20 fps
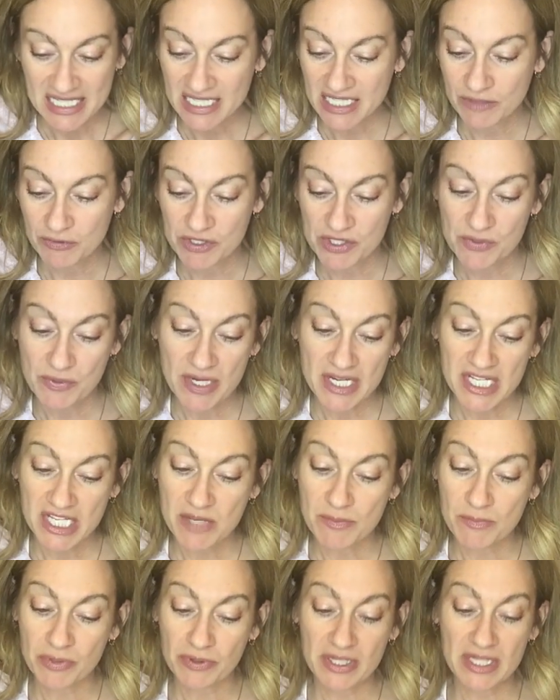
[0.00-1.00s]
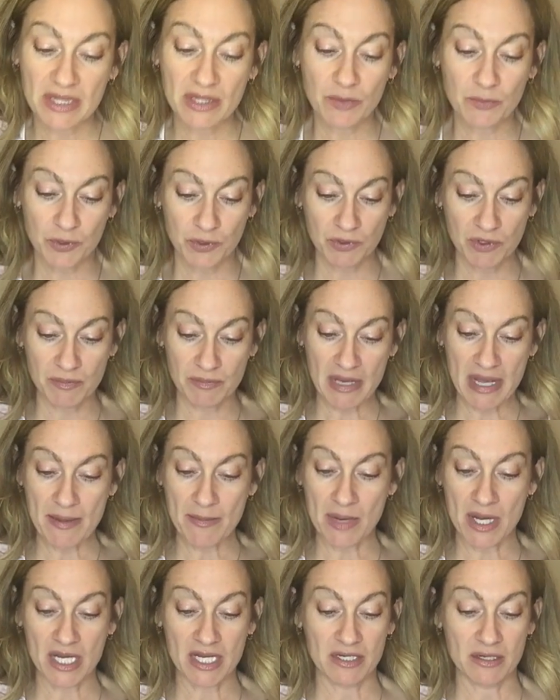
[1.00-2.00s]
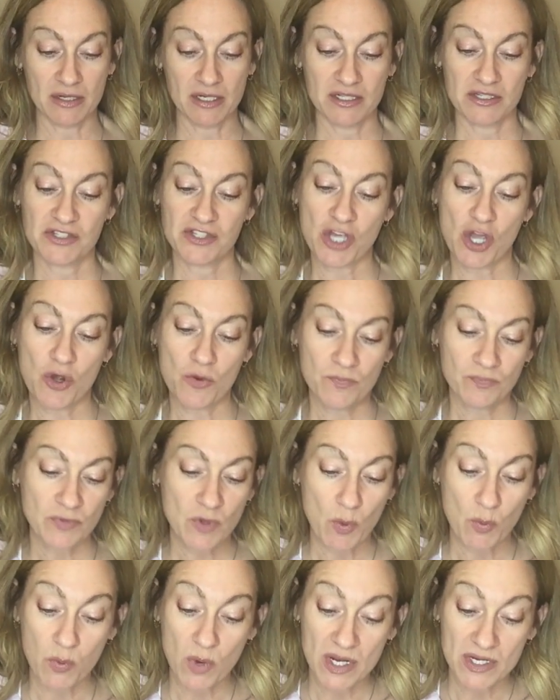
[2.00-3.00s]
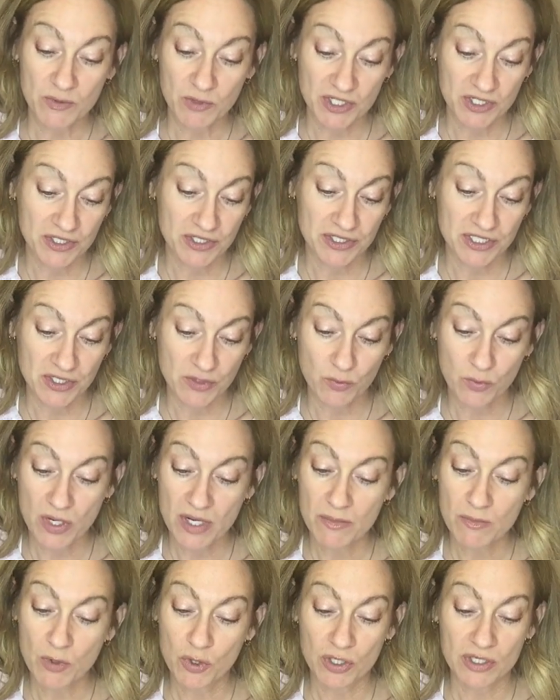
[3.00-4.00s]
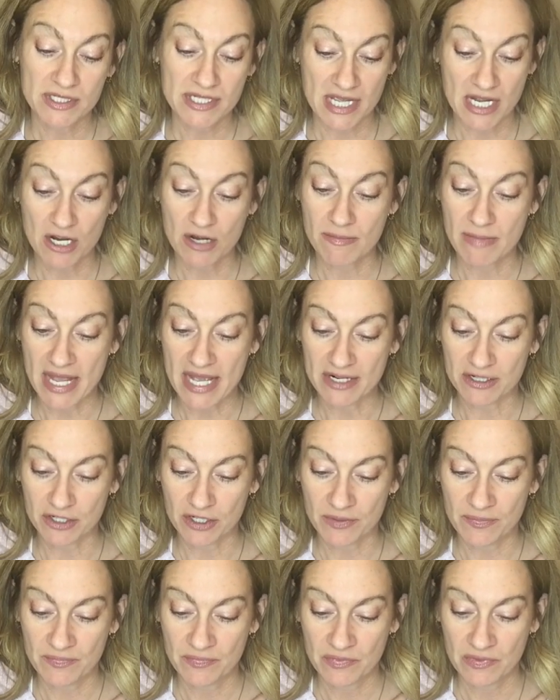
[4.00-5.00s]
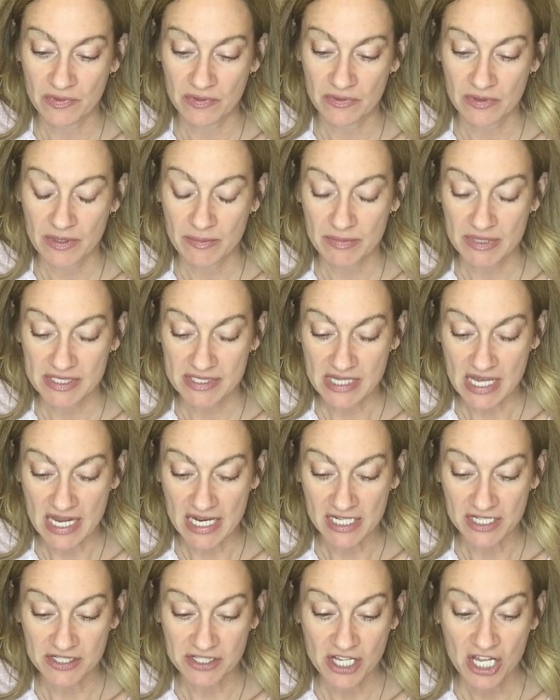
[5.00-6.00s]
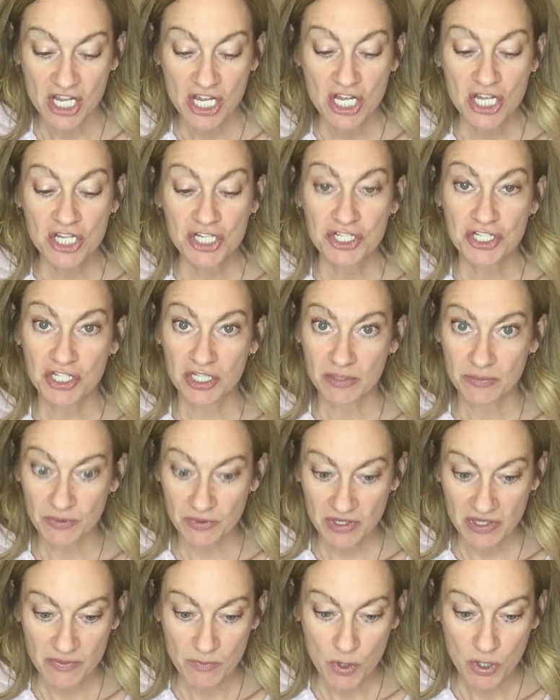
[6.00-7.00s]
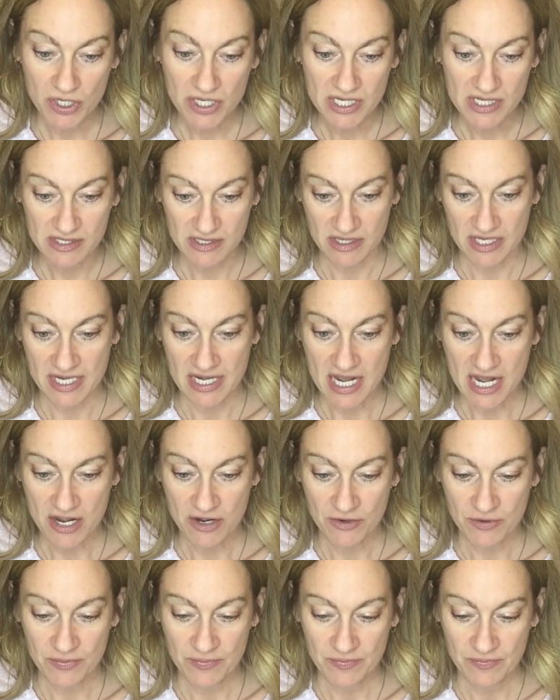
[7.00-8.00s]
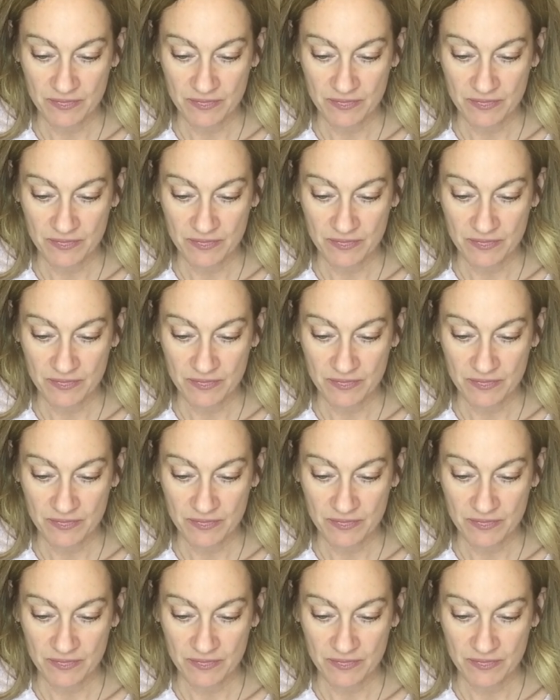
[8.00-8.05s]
It was already completely ruined by mud, so what did one more tear matter? Besides, she could breathe more easily now.